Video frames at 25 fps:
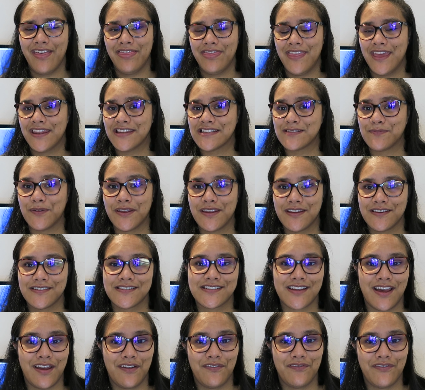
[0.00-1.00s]
and that is
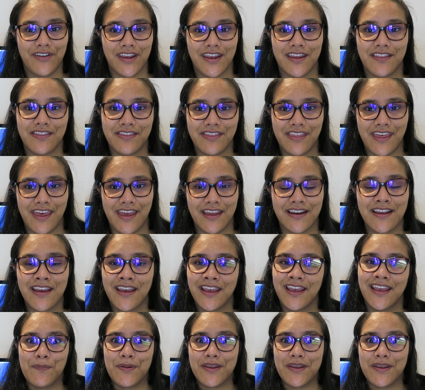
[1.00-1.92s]
because I figured that